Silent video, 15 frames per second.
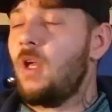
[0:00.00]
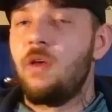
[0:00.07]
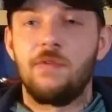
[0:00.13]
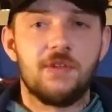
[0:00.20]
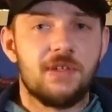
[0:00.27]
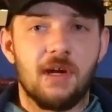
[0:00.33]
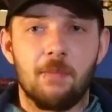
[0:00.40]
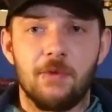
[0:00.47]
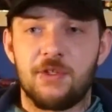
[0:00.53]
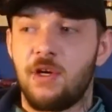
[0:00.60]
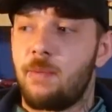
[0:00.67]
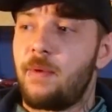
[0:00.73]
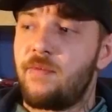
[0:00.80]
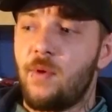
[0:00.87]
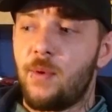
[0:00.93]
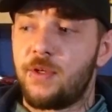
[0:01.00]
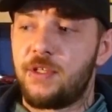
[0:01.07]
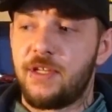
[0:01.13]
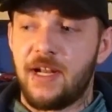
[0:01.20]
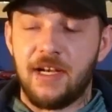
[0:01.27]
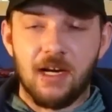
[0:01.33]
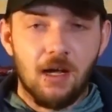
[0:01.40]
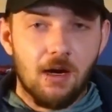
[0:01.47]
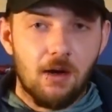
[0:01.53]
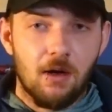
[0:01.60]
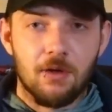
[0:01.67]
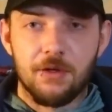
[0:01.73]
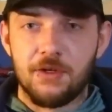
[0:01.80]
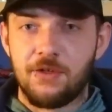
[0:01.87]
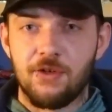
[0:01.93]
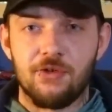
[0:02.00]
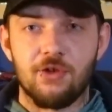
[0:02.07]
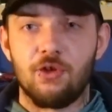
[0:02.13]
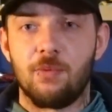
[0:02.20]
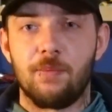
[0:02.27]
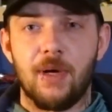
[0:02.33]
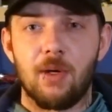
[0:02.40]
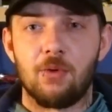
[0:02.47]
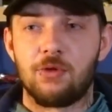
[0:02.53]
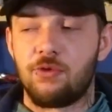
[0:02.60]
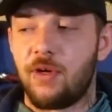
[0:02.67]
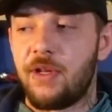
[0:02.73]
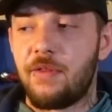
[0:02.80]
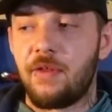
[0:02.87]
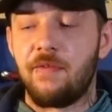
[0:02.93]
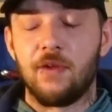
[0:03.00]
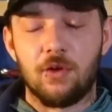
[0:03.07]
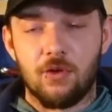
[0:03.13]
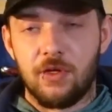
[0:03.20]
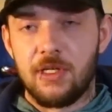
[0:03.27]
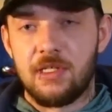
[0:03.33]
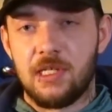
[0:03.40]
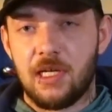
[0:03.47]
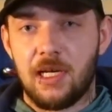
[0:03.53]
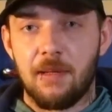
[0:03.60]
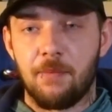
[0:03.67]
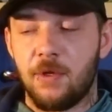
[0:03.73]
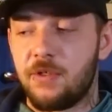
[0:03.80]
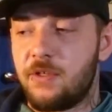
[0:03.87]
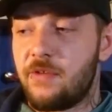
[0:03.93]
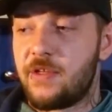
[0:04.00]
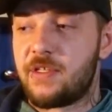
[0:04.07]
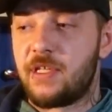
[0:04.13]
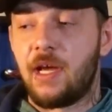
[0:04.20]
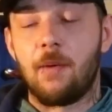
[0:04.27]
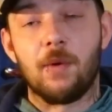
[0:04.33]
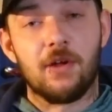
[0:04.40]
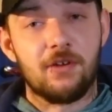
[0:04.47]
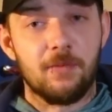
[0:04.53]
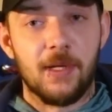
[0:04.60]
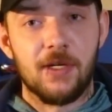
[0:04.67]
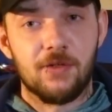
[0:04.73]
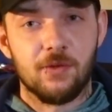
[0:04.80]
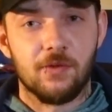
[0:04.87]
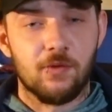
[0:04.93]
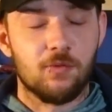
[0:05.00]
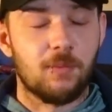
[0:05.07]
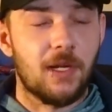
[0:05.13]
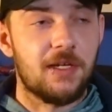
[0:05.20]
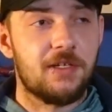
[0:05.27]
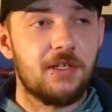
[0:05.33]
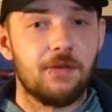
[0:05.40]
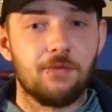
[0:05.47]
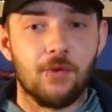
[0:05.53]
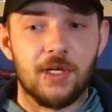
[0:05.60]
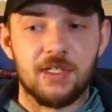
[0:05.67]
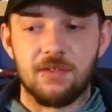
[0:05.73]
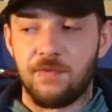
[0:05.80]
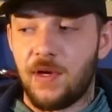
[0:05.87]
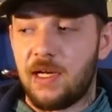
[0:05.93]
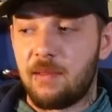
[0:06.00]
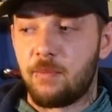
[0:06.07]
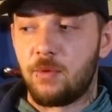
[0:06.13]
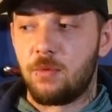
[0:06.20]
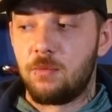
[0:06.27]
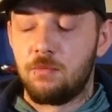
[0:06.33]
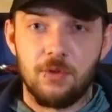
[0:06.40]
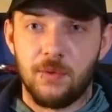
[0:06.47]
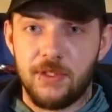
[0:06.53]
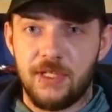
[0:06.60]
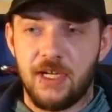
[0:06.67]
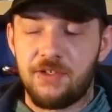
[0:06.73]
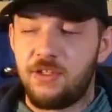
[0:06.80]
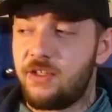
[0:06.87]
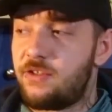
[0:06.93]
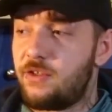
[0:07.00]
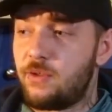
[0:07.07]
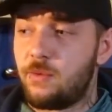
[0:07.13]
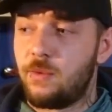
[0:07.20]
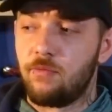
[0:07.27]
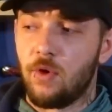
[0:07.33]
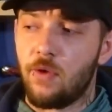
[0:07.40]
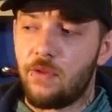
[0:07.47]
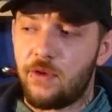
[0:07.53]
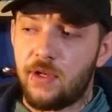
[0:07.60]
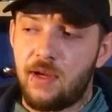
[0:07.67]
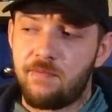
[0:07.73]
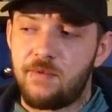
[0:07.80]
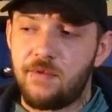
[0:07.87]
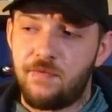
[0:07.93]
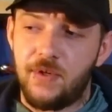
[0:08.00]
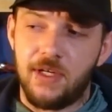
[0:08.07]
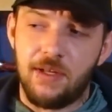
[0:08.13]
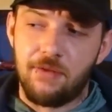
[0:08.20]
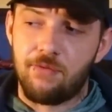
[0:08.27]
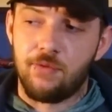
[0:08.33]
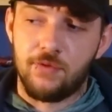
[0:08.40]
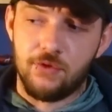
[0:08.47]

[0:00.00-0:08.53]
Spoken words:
And the same with the top. If I wanted any like harnesses or belts or anything that could easily clip onto this thing, I wanted to make sure there was plenty of rings available to attach it to, rather than having to feed it through the